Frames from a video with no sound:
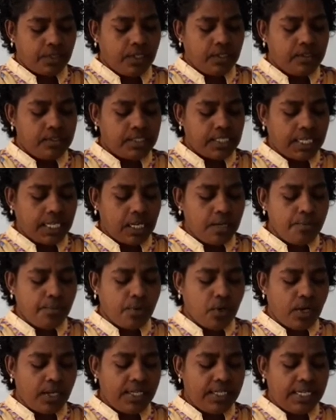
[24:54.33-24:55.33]
Second
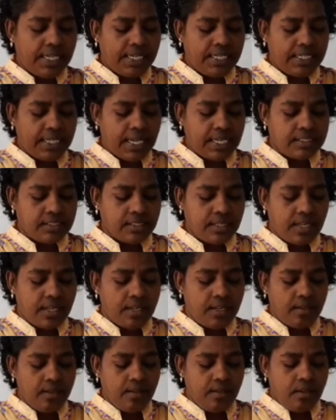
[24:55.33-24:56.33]
point, it has
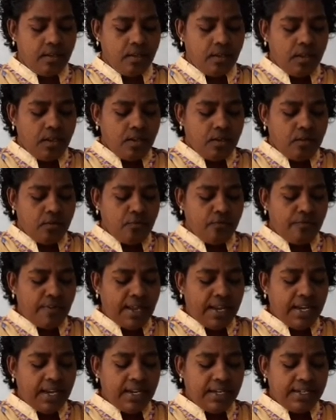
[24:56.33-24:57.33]
a
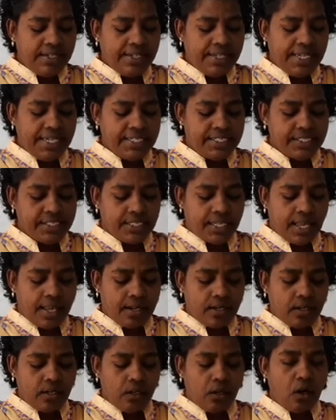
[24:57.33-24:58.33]
well-knit
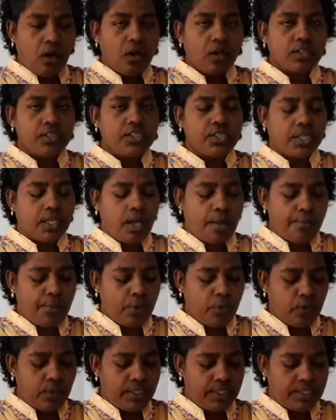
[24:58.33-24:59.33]
and large
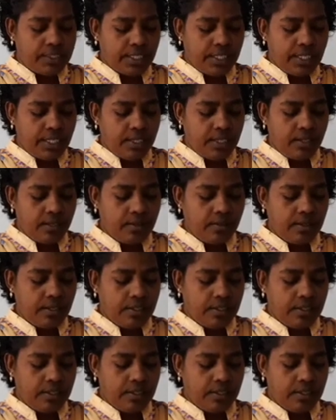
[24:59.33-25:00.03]
community.